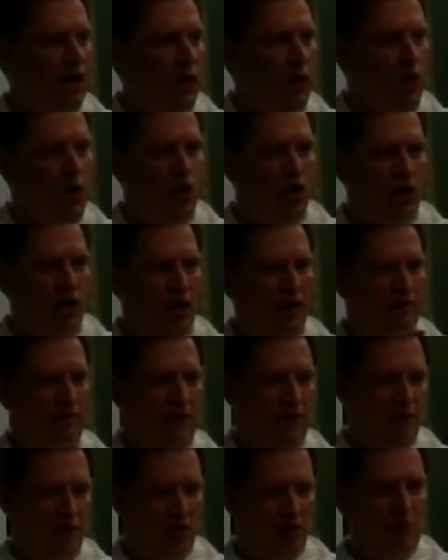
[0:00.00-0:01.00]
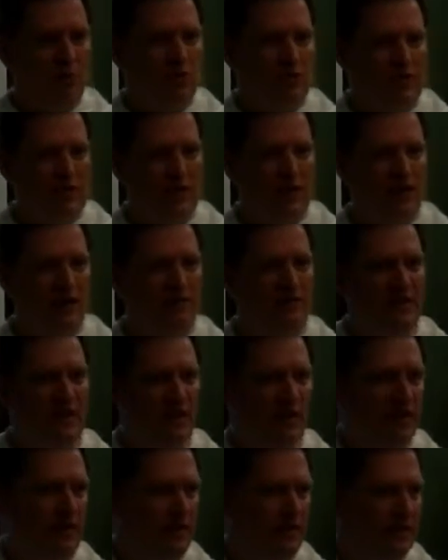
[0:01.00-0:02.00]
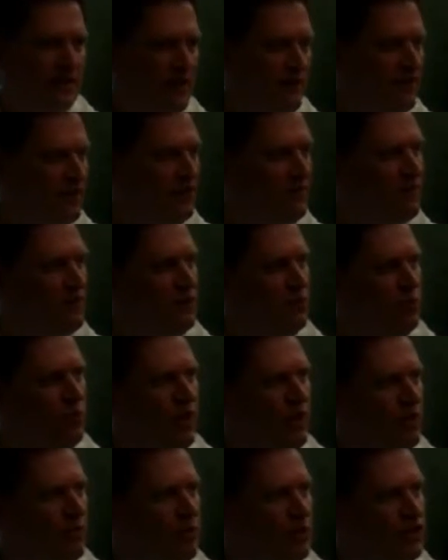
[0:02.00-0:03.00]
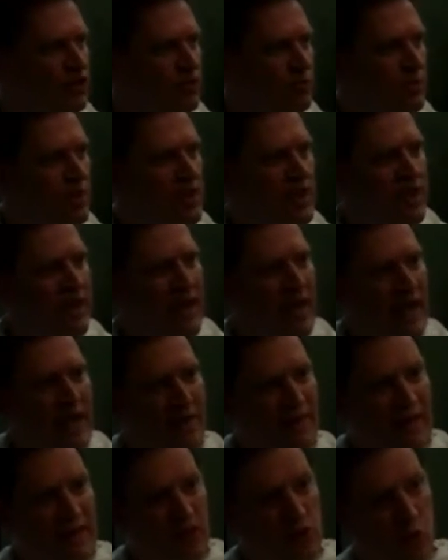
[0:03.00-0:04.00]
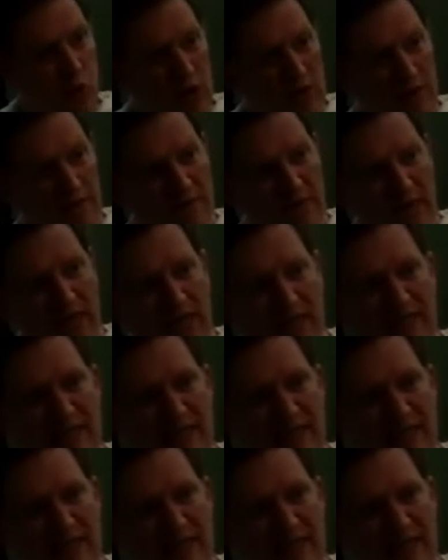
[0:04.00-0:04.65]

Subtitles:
or of representative delegates, even if they're by the bishop. That's one of the